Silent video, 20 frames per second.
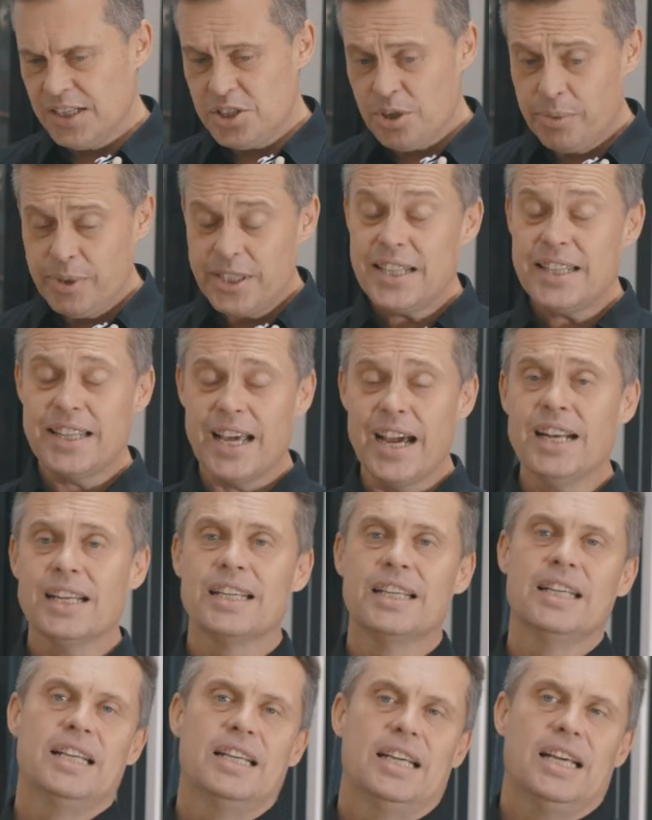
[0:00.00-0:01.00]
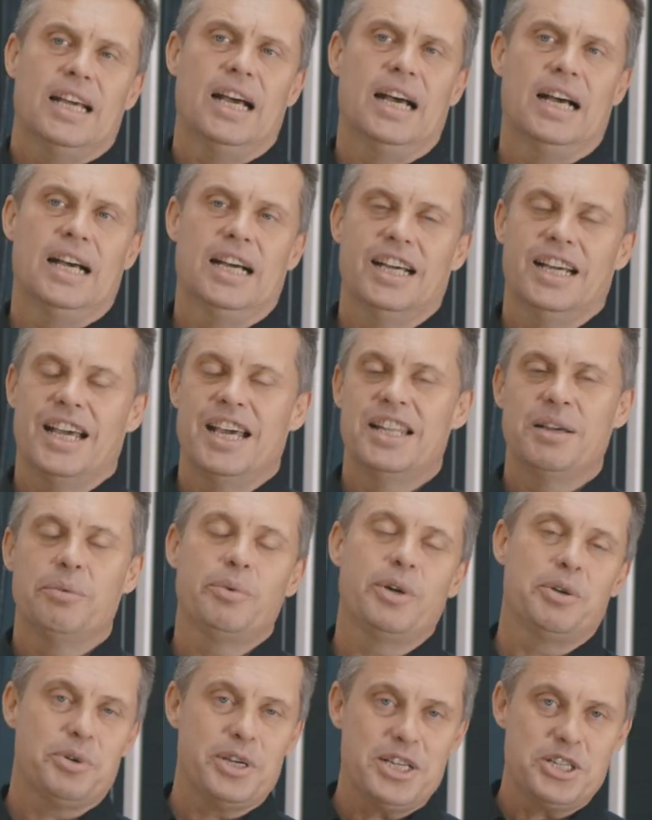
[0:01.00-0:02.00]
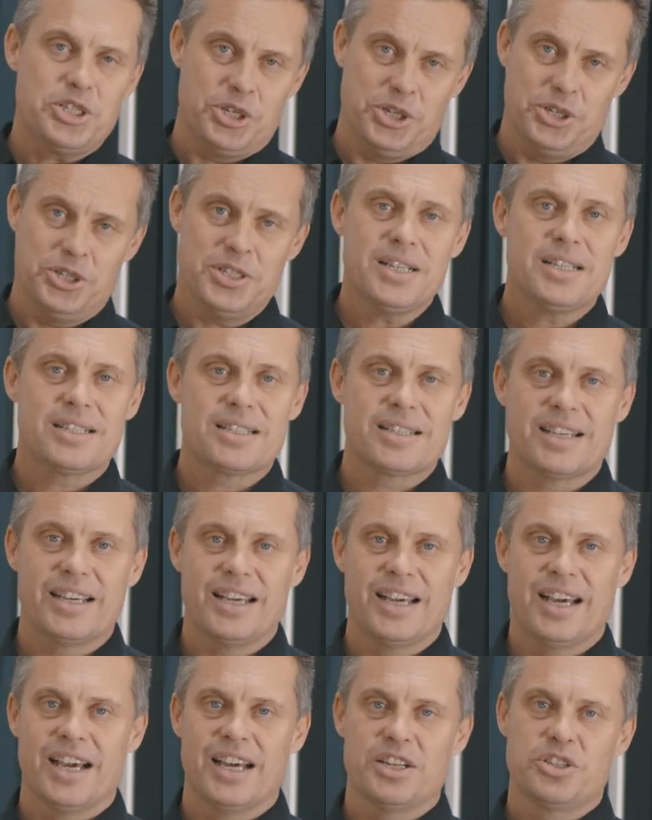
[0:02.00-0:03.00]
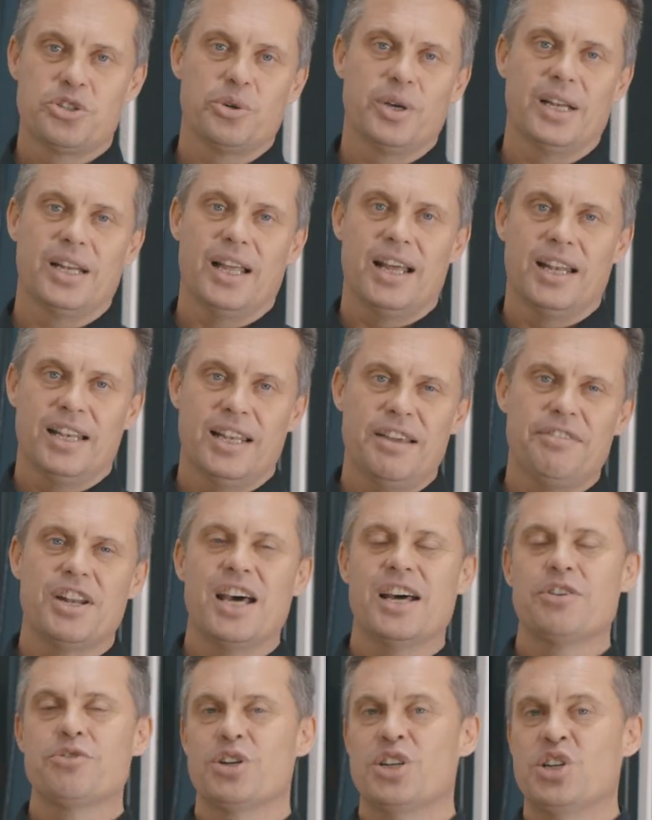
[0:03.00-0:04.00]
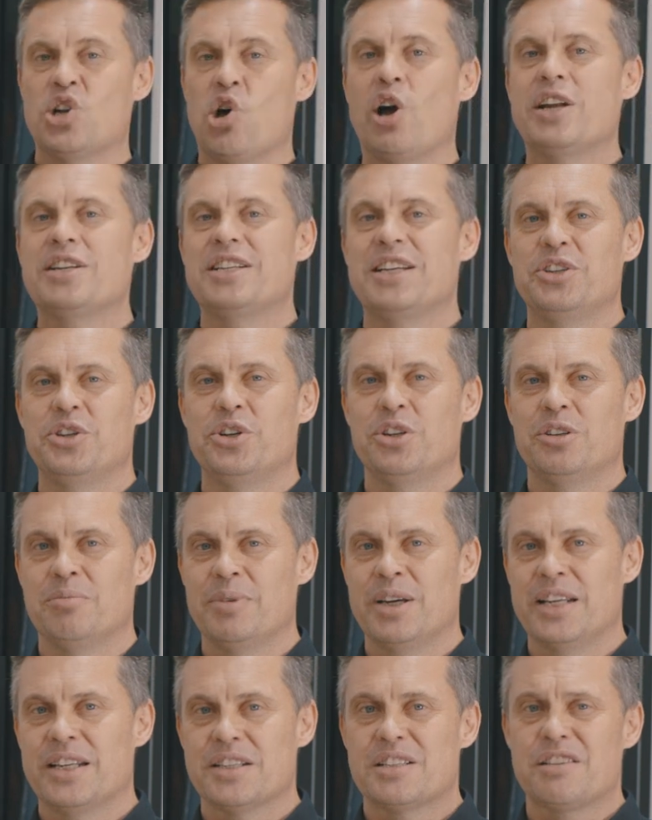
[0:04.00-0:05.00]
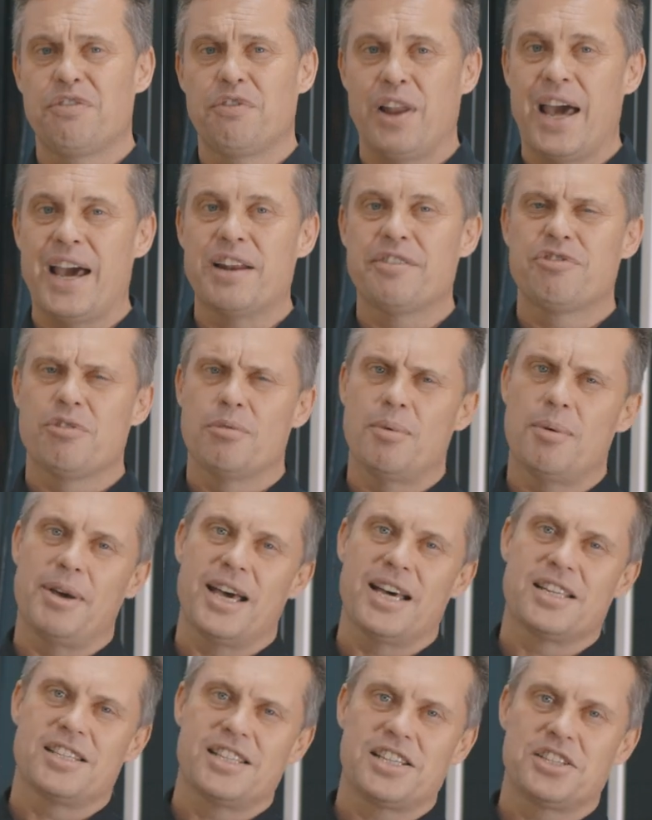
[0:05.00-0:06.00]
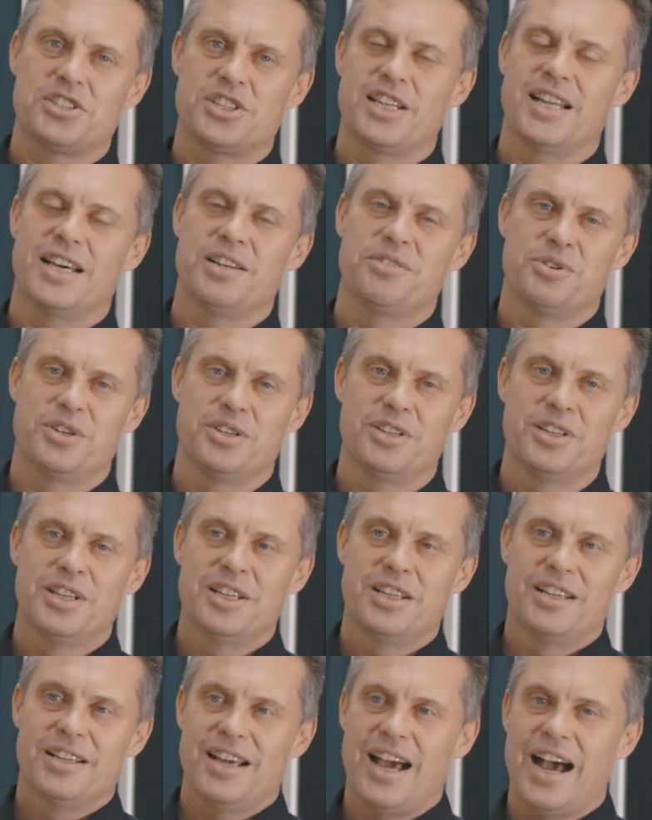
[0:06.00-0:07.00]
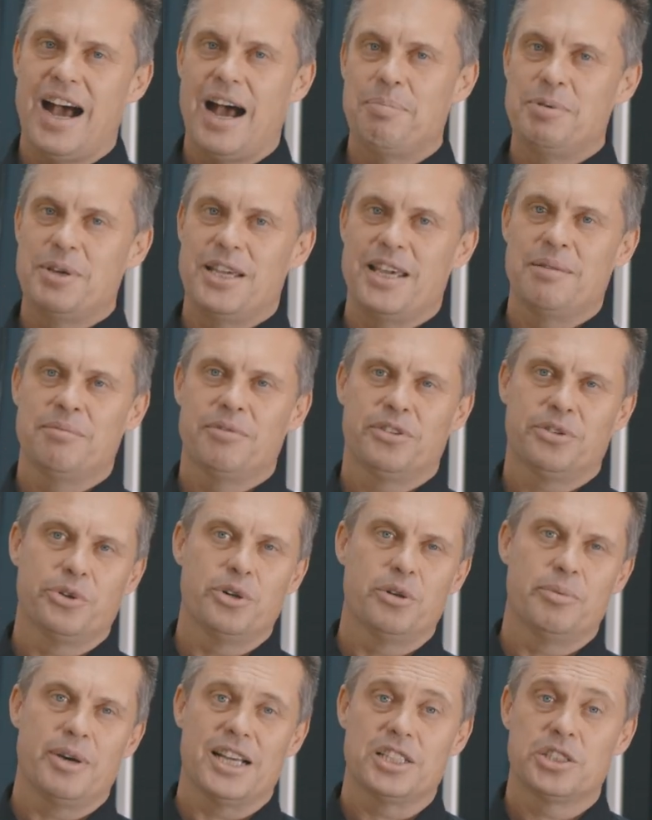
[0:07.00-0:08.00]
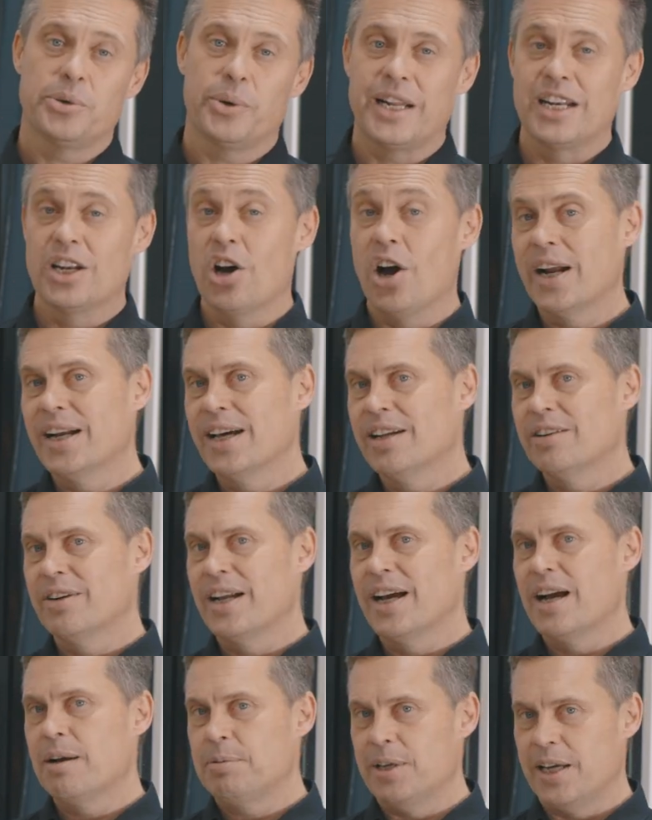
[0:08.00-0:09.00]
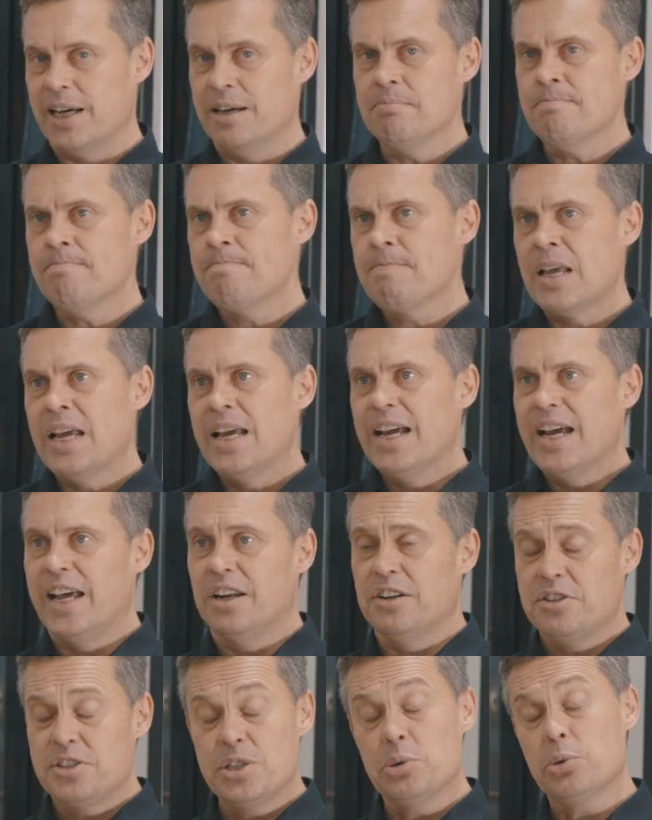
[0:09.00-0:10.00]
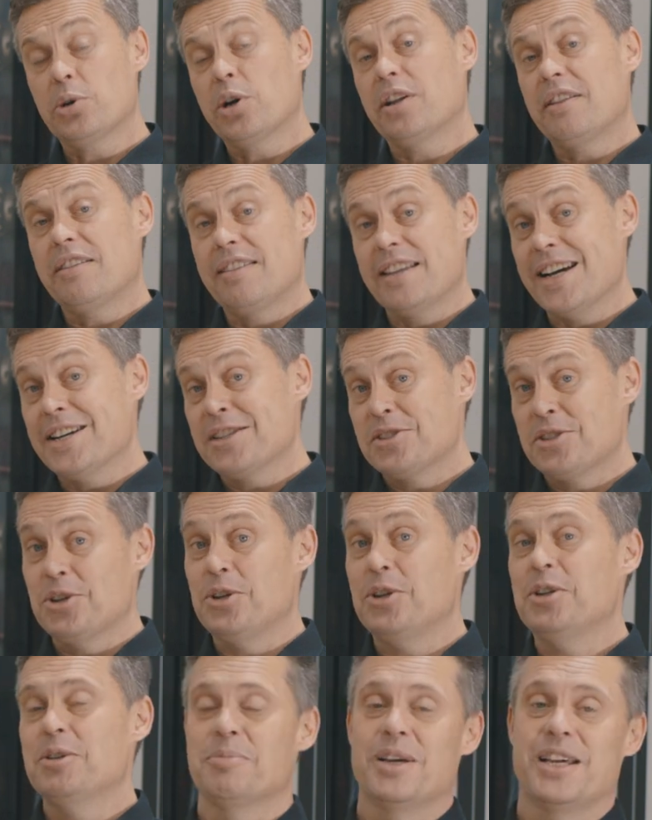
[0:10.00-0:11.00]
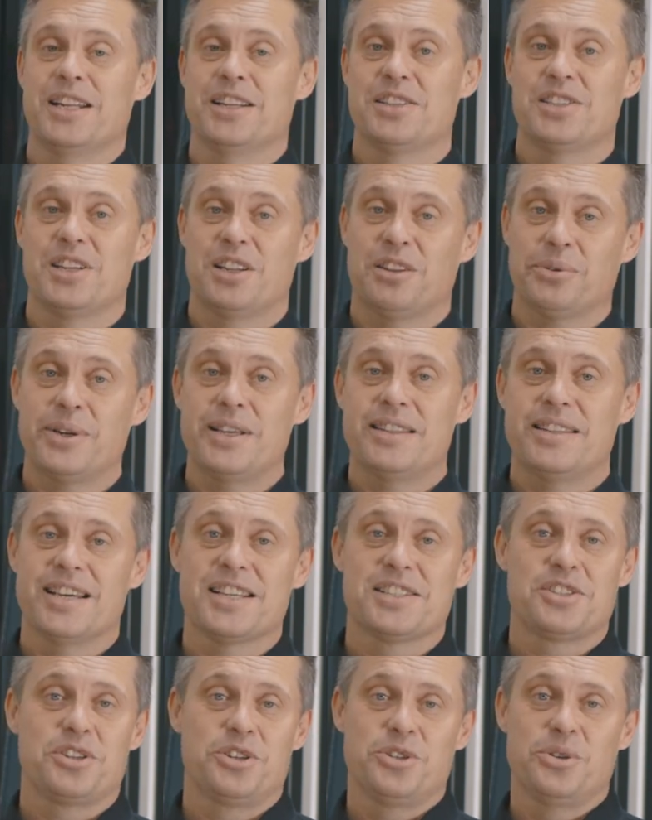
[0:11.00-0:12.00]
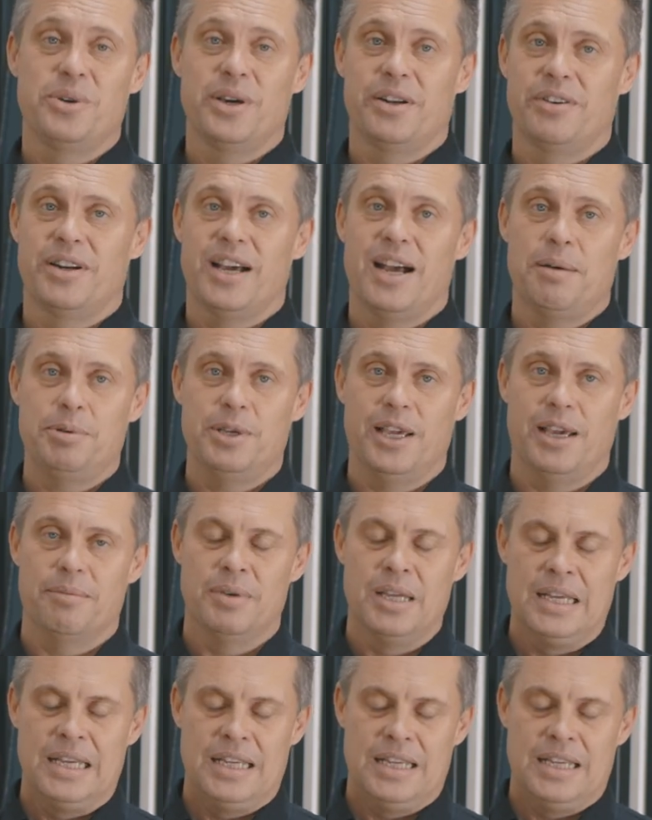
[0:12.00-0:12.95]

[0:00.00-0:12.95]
we did that, and then we retuned it to 1190 newton meters flat from about 1600 RPM through to about 2900 RPM. And it's still got 1000 newton meters at 3200 RPM.